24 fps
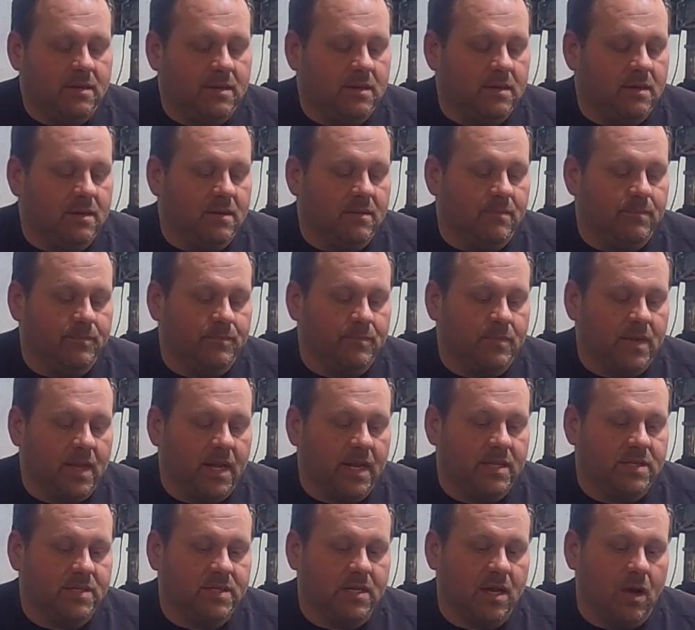
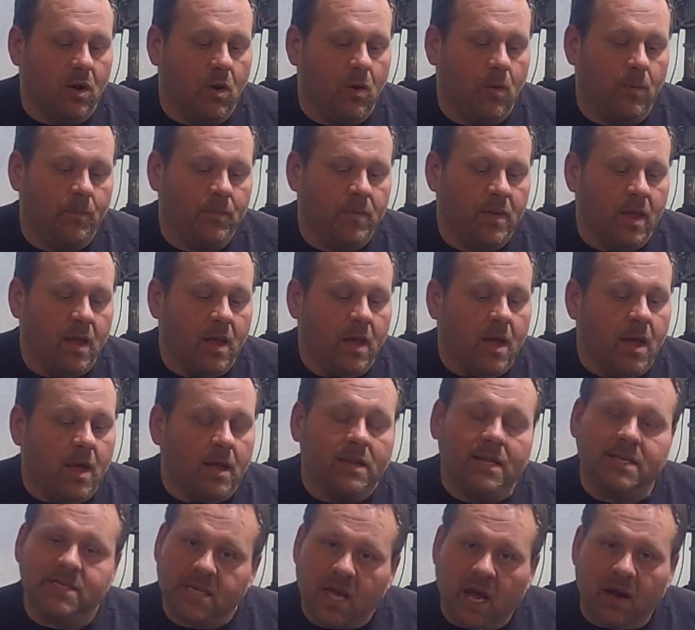And so let's